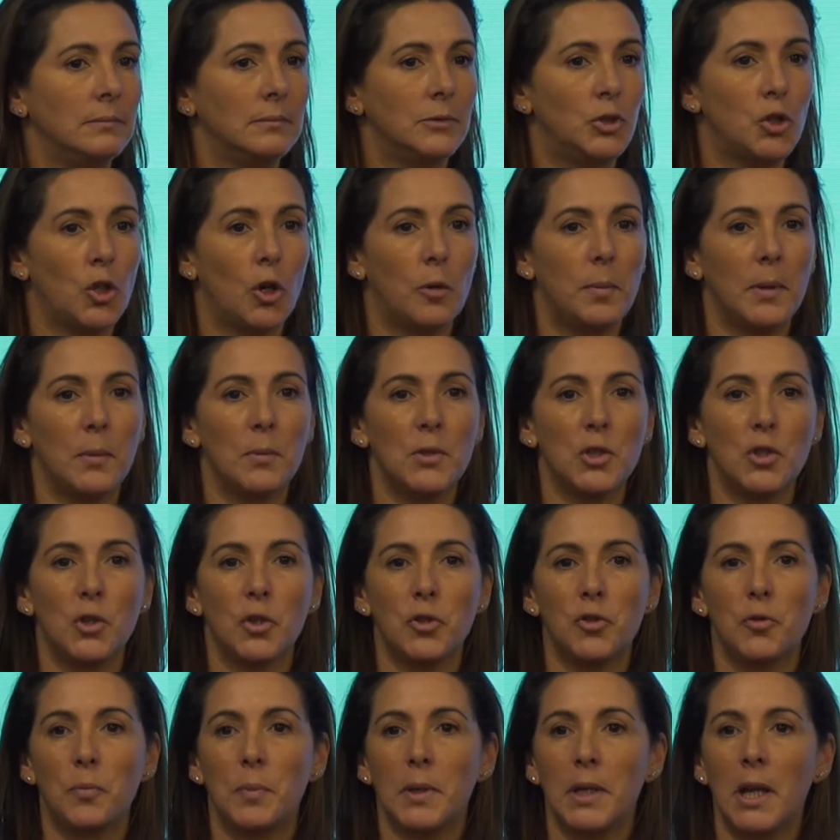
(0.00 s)
job. It was an
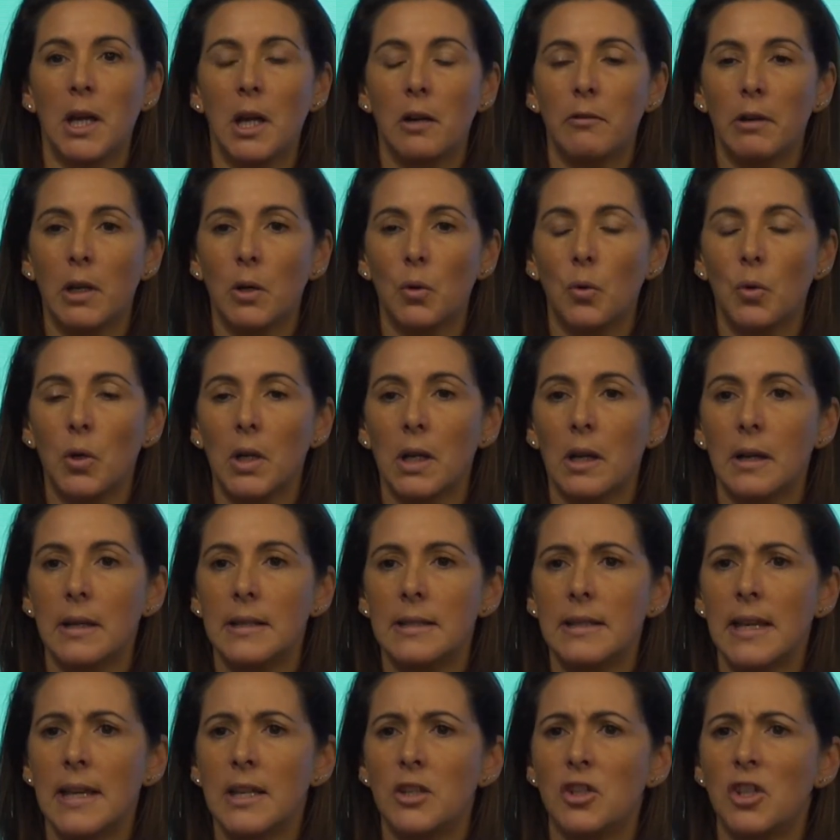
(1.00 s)
entrepreneurial
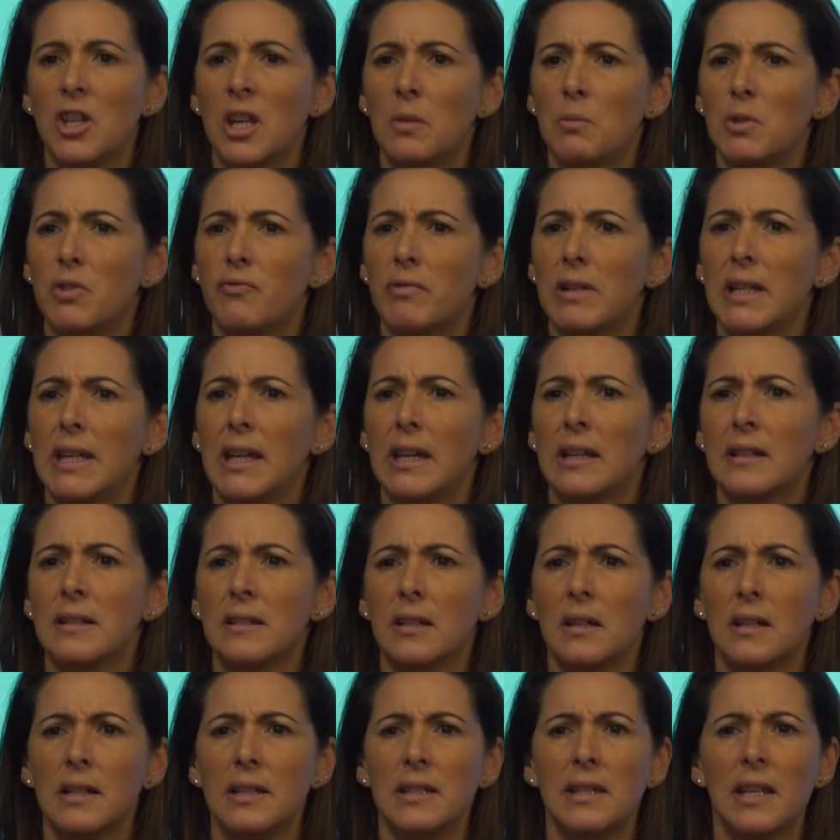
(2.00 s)
organization, it was really
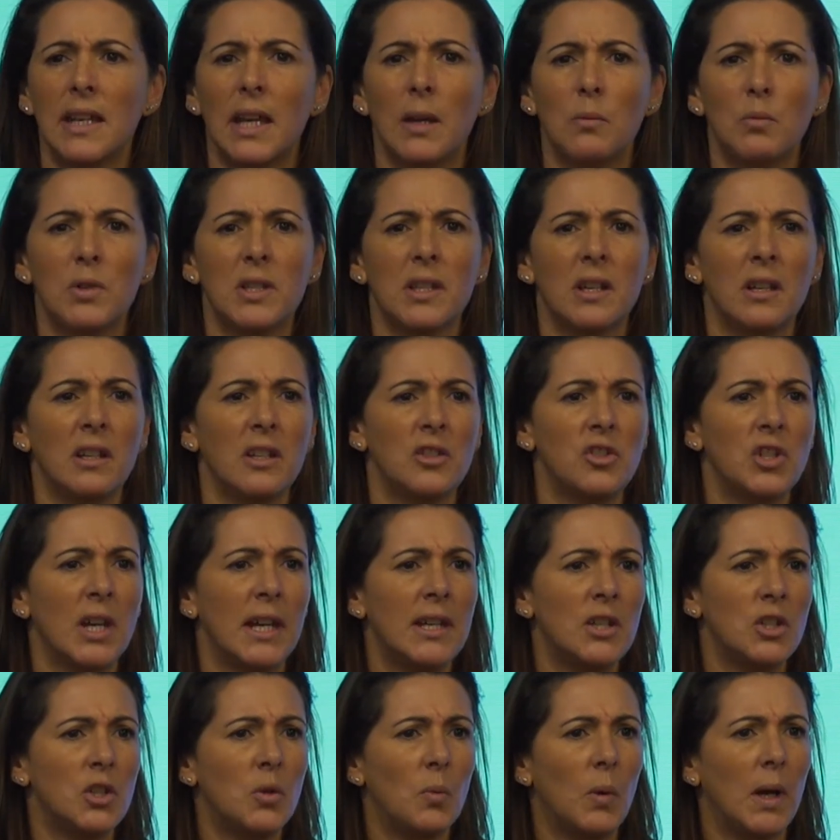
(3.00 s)
exciting, it was going to
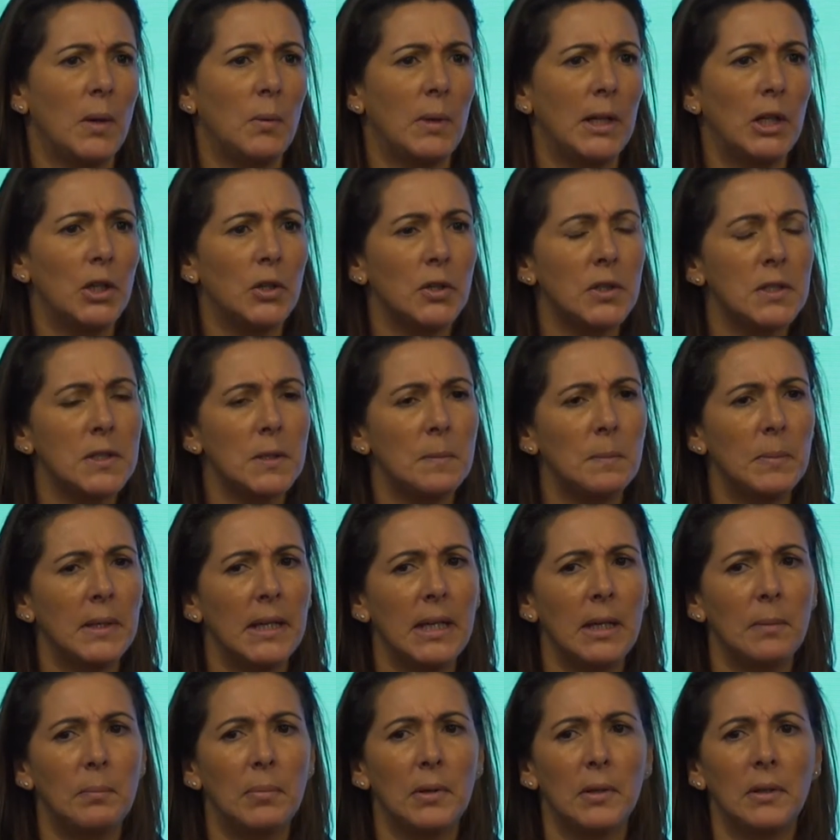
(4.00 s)
change the way we looked at
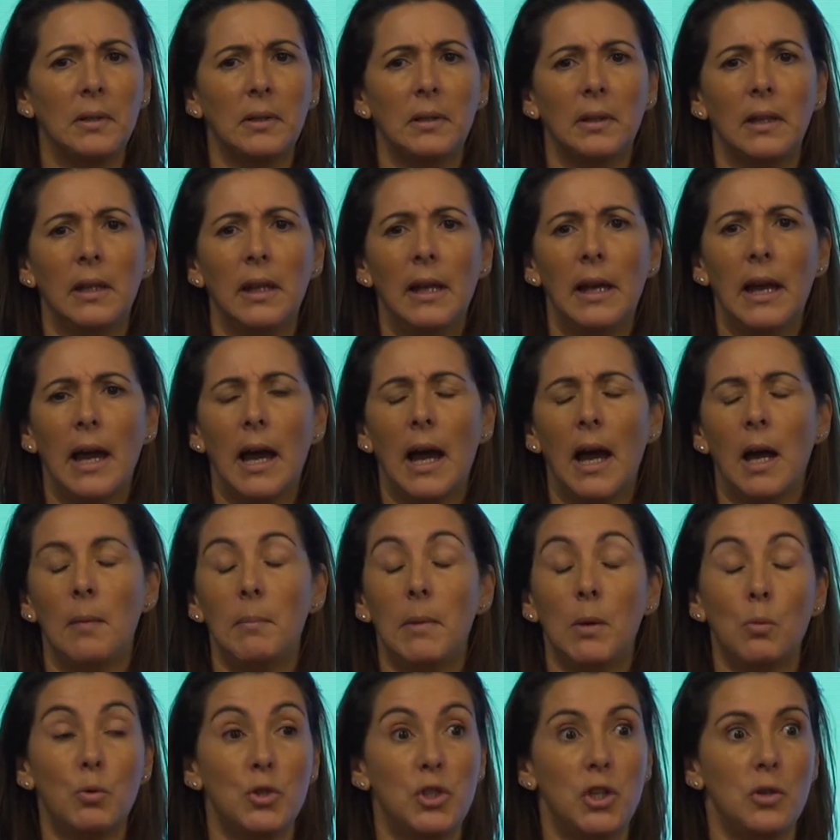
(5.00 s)
people,
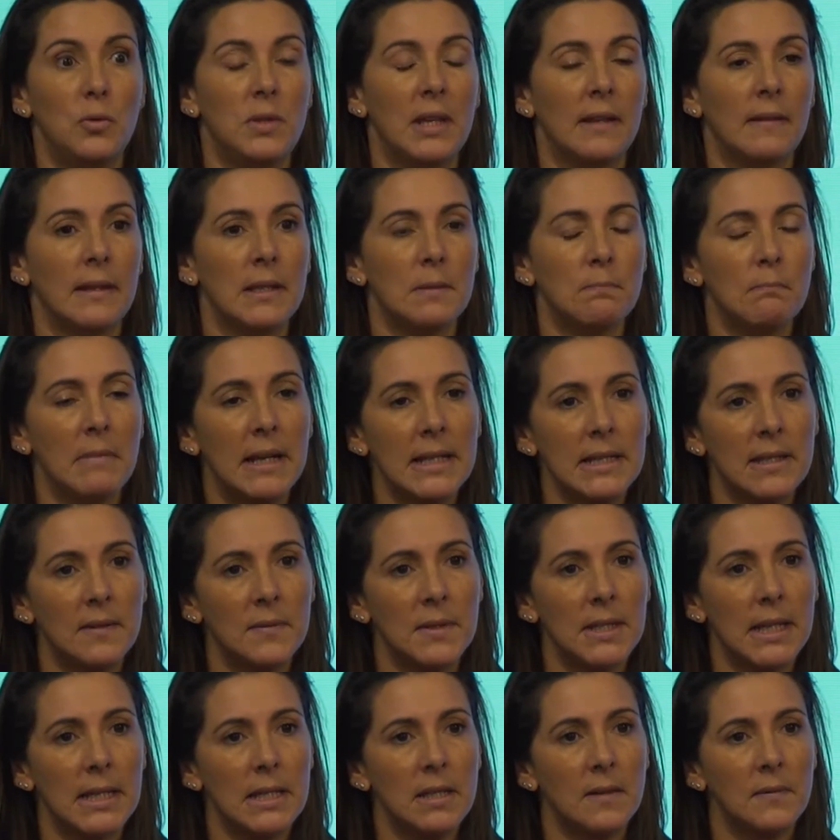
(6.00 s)
it was using this massive
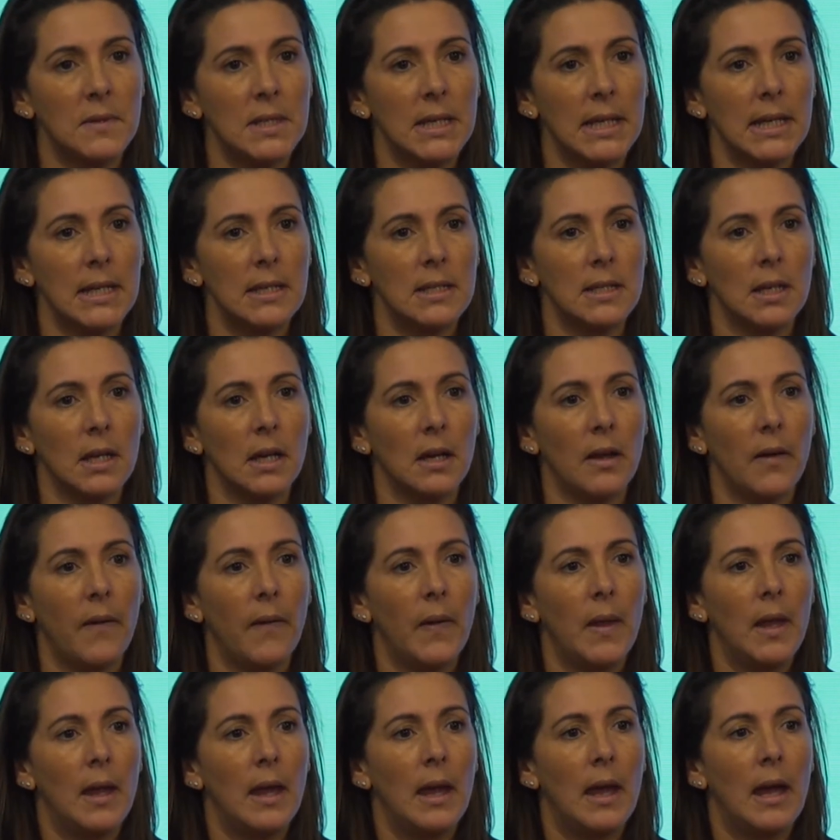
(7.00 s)
set of data,
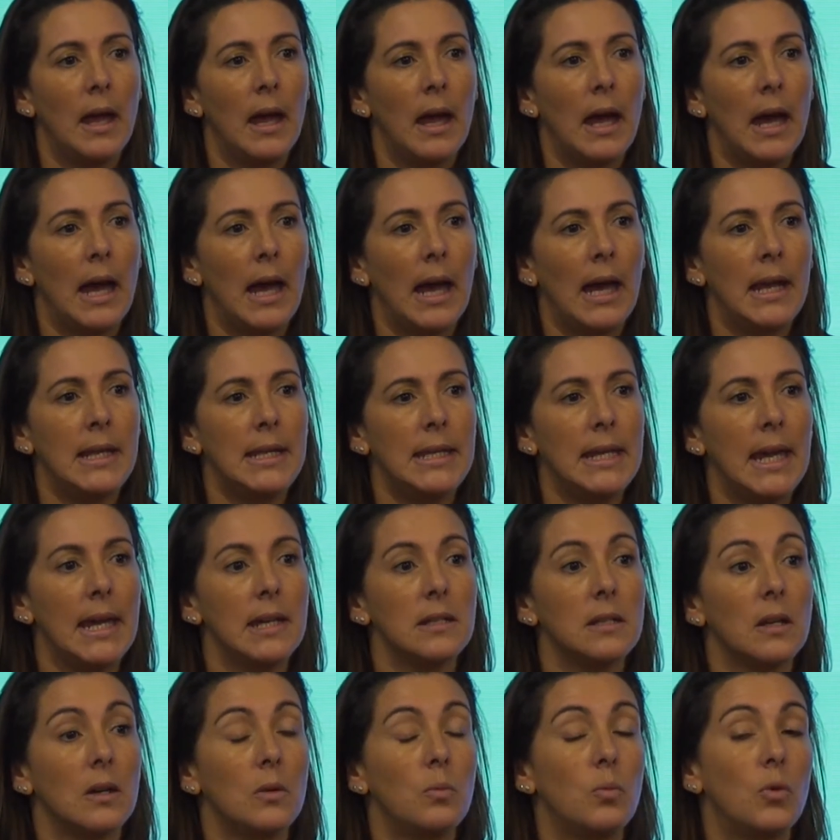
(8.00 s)
and
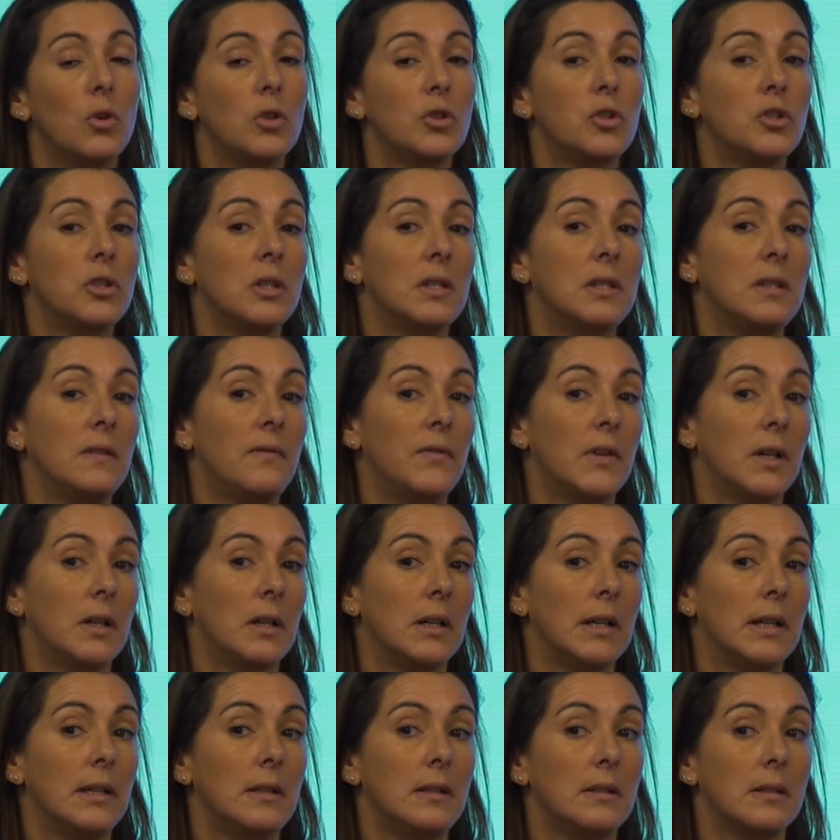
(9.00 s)
yet I watched a
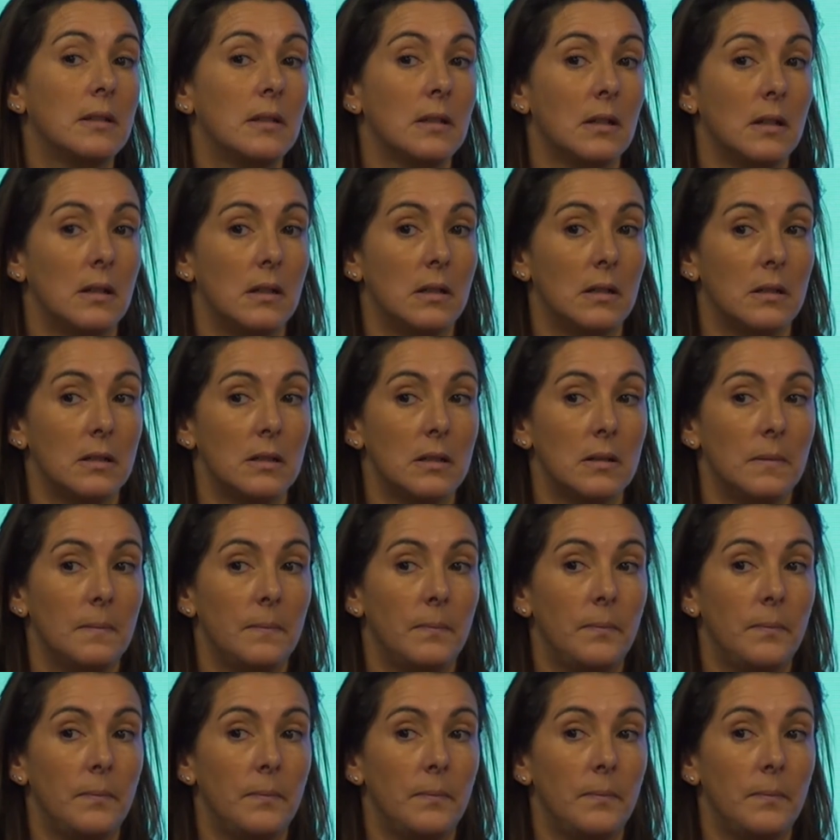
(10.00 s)
divide start.